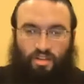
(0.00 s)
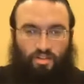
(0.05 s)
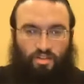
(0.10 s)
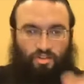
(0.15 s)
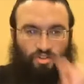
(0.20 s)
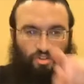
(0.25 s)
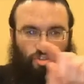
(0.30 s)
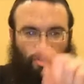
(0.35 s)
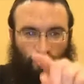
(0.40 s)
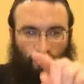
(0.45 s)

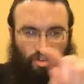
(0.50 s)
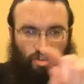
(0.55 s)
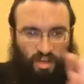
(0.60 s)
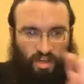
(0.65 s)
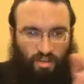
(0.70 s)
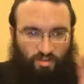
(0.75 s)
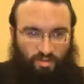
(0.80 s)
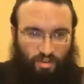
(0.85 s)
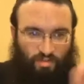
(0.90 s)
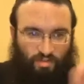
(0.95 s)
there's Yud
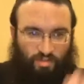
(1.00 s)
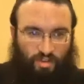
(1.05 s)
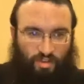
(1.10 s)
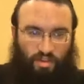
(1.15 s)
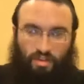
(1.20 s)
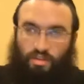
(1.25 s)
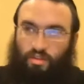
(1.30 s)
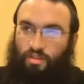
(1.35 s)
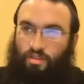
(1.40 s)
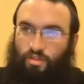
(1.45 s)

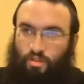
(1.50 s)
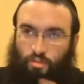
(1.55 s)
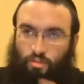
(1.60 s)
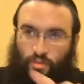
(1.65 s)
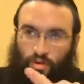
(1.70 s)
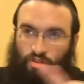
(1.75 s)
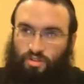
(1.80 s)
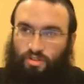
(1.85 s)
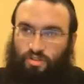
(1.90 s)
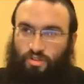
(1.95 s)
Kevake, the
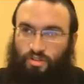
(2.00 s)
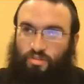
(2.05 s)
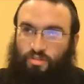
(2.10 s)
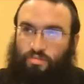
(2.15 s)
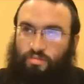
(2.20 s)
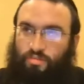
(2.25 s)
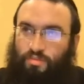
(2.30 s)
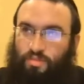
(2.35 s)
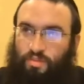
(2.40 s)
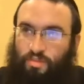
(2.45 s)
Ribbon
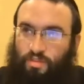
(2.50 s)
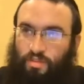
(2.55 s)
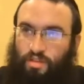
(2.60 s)
Shalom.